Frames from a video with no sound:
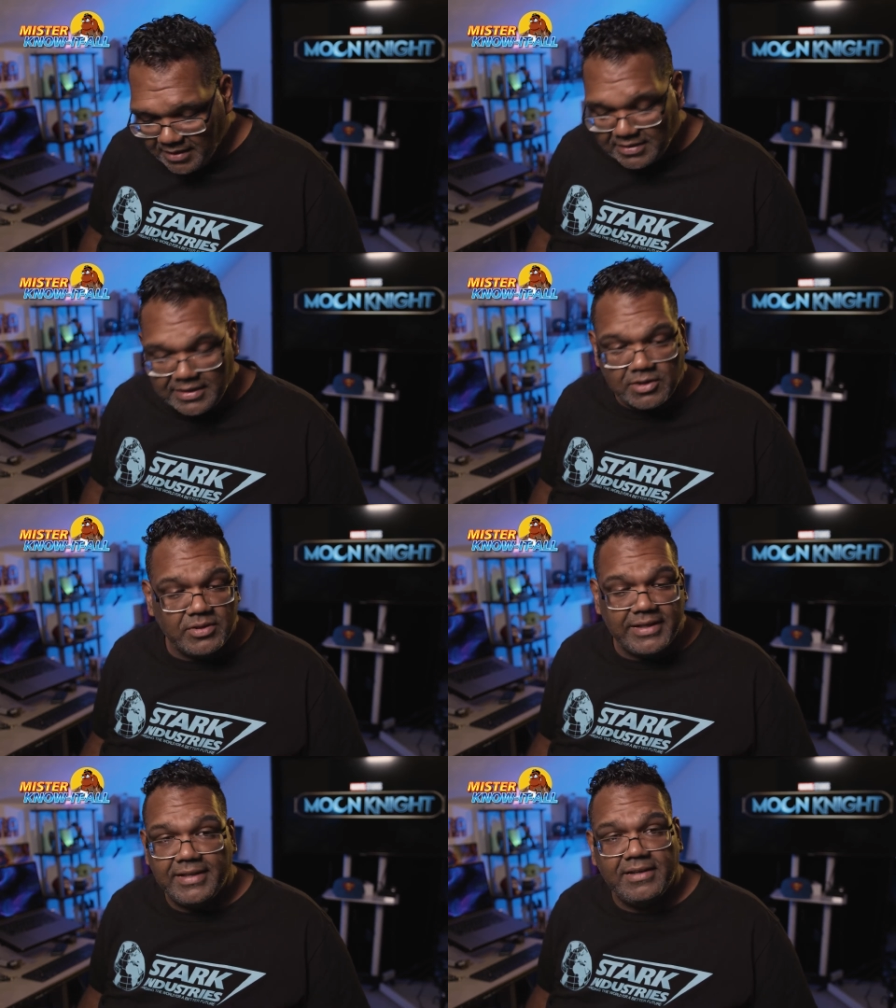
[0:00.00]

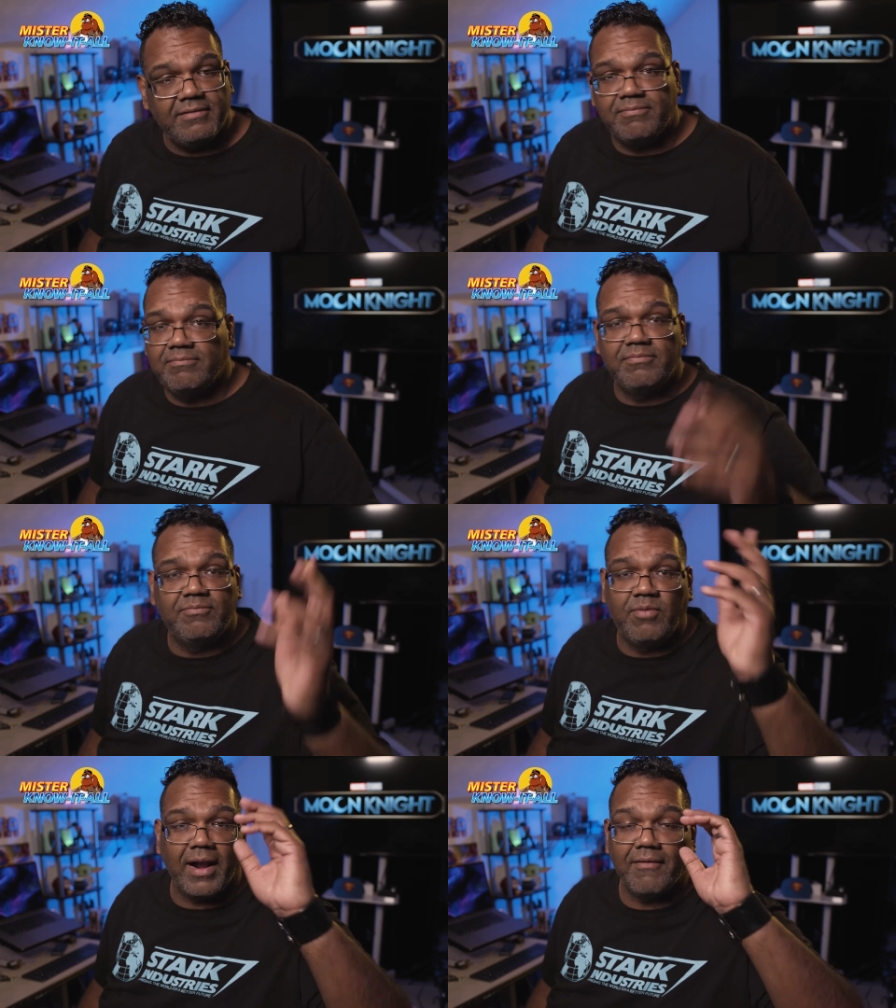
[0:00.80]
Clearly,
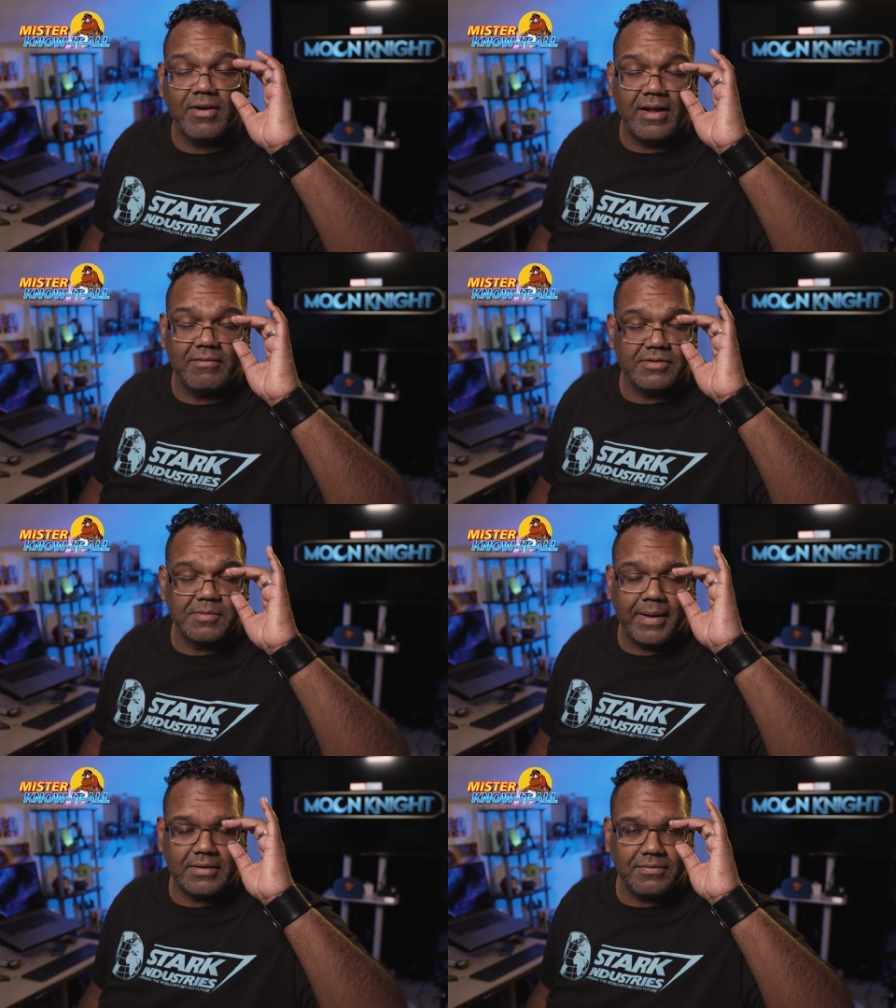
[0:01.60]
whatever, out of
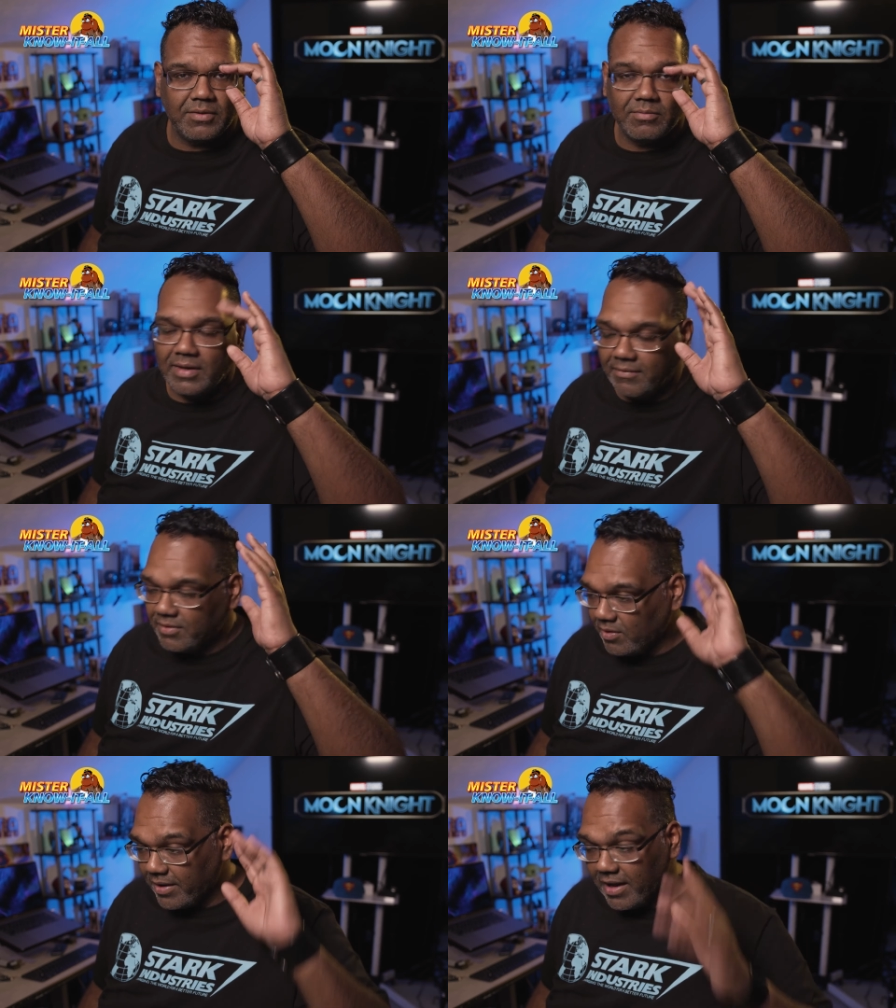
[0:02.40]
respect for whatever
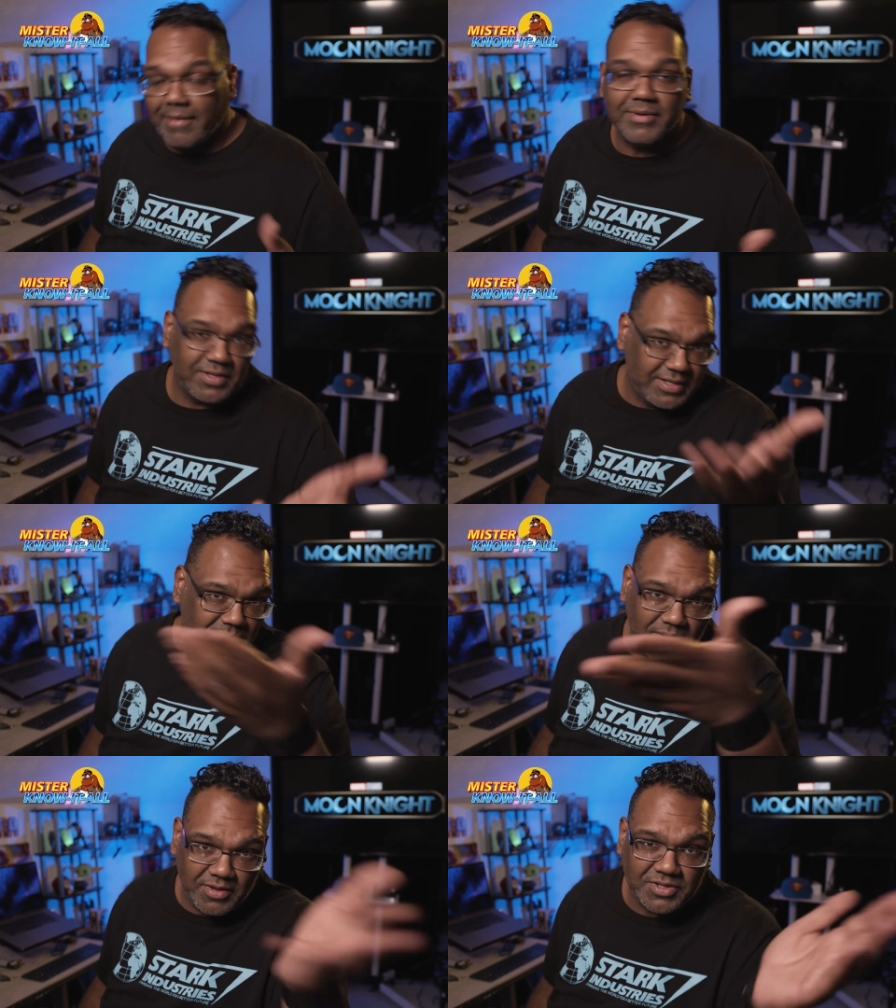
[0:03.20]
going on. Anyway, so this is
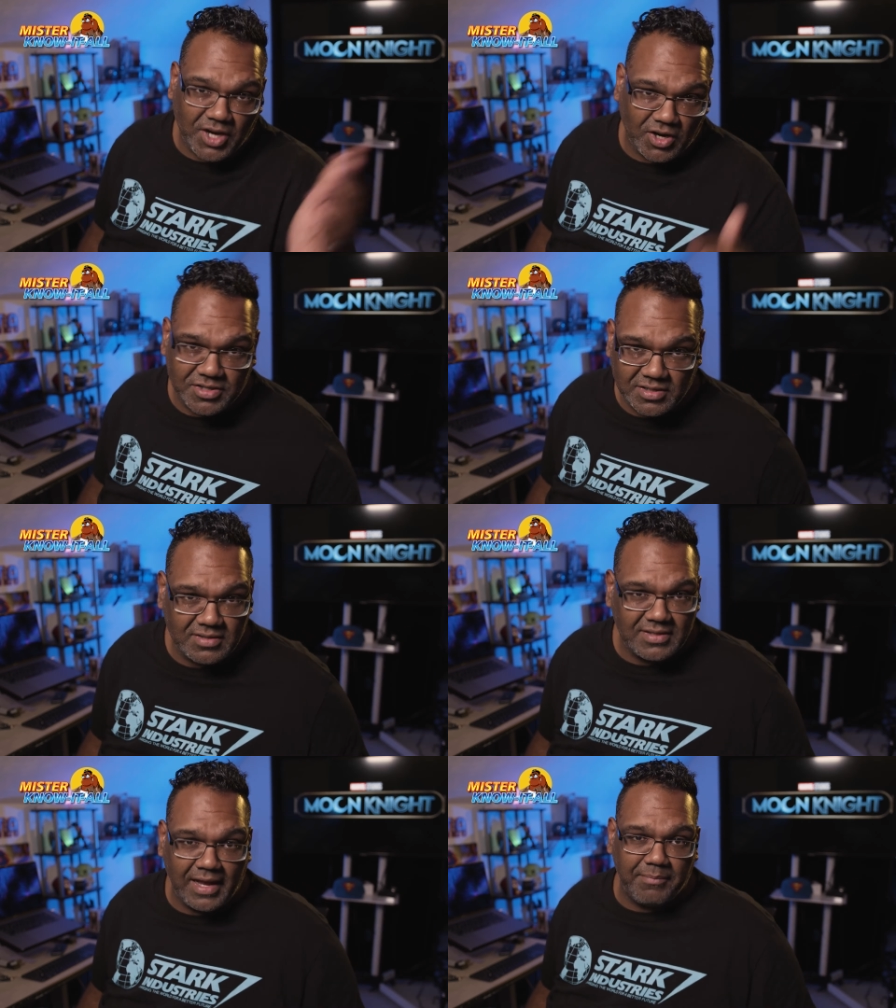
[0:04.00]
one of those
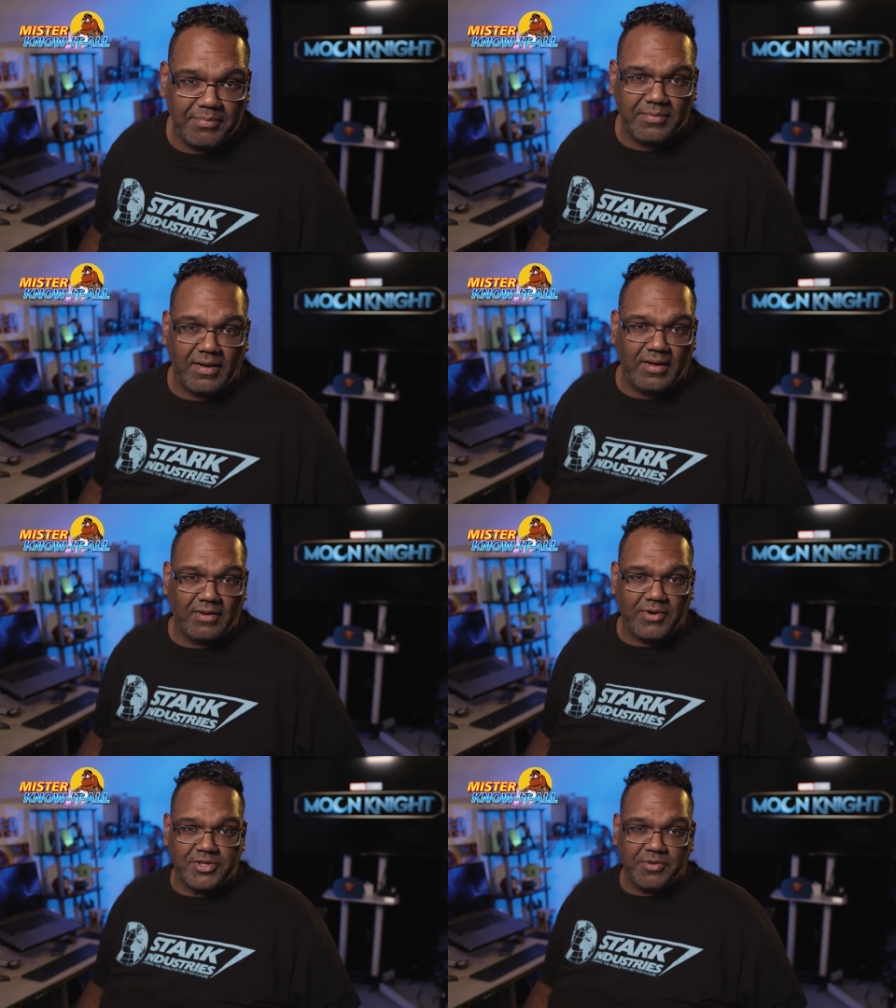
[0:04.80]
cursed type
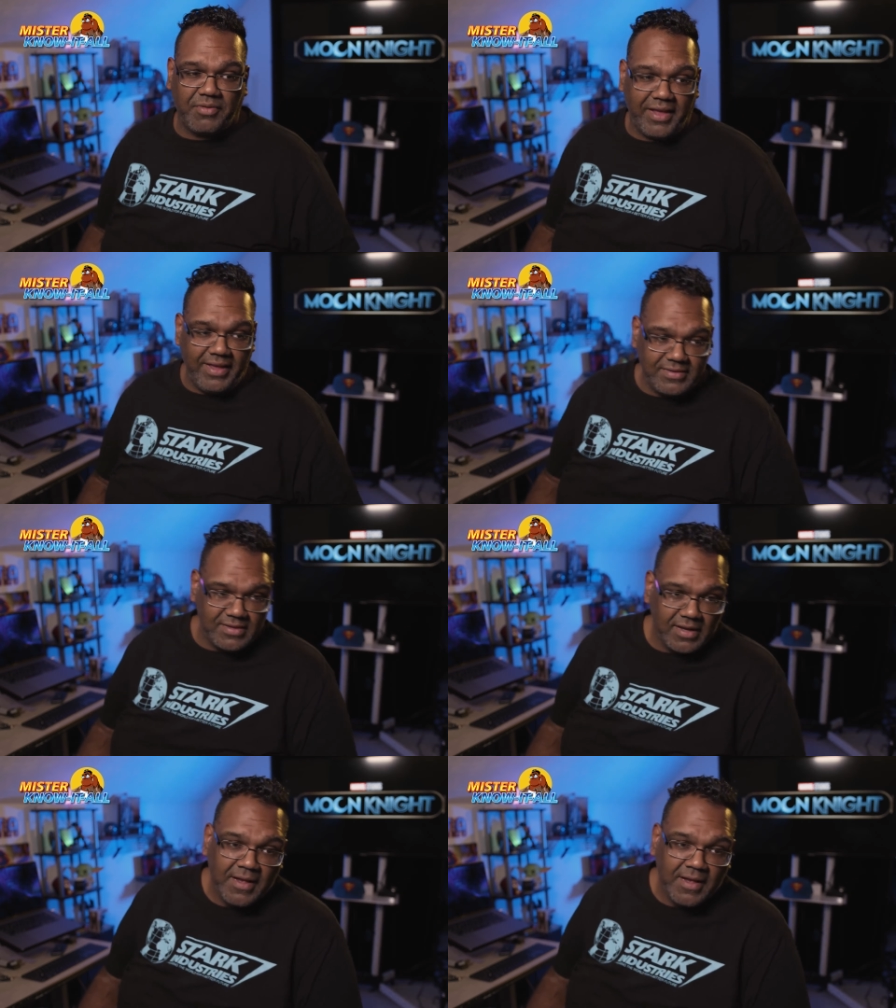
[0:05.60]
creature thingies.